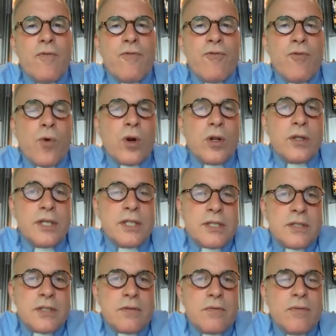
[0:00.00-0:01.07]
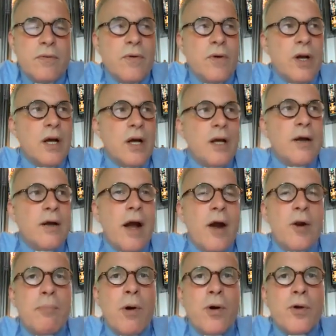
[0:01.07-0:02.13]
For at least
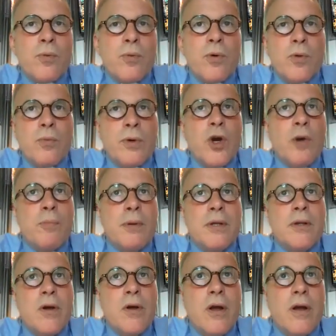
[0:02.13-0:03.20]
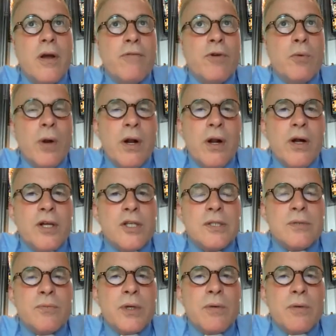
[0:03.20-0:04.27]
our part of the world, and we hope it everywhere
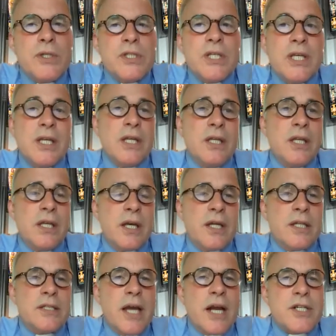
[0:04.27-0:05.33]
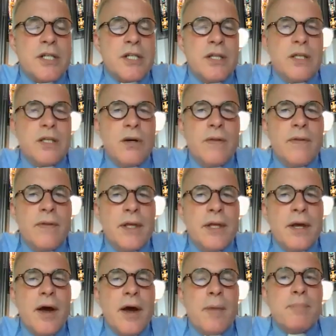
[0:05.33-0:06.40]
else. We see in India it's actually on
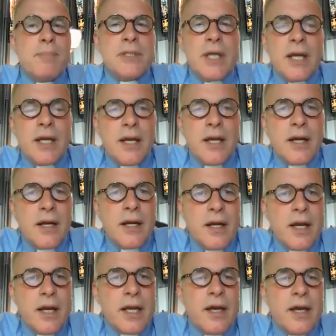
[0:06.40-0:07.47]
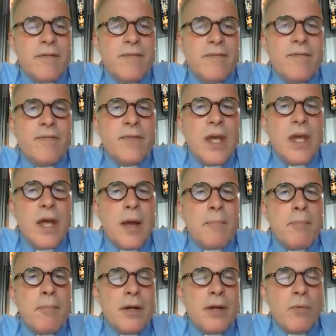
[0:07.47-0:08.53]
the uptake again.
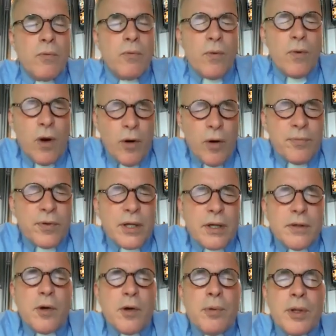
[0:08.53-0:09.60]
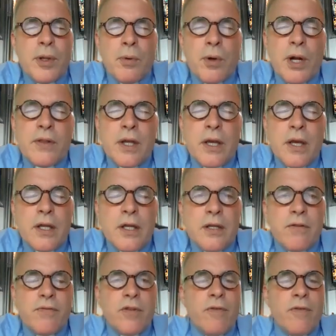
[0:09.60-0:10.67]
But hopefully globally we're at the
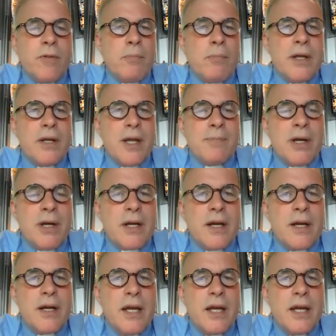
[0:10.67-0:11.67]
end of the pandemic.